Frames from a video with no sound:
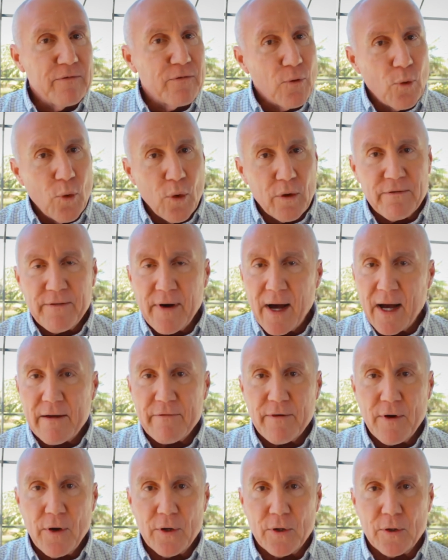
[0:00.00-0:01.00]
four, five
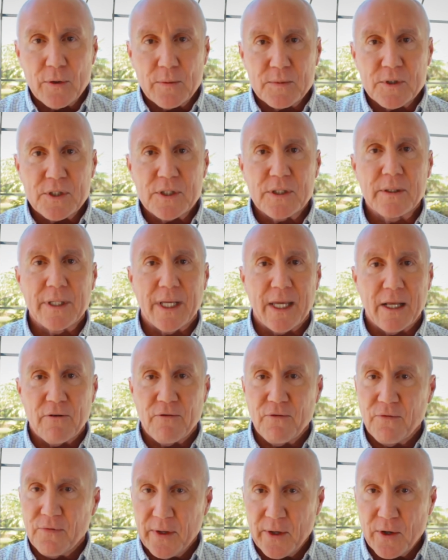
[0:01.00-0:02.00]
homes, get a
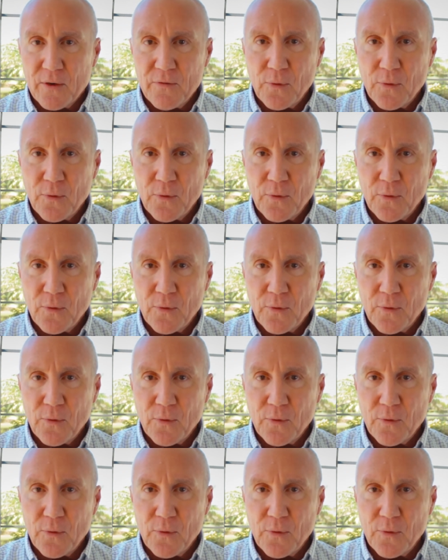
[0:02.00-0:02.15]
feel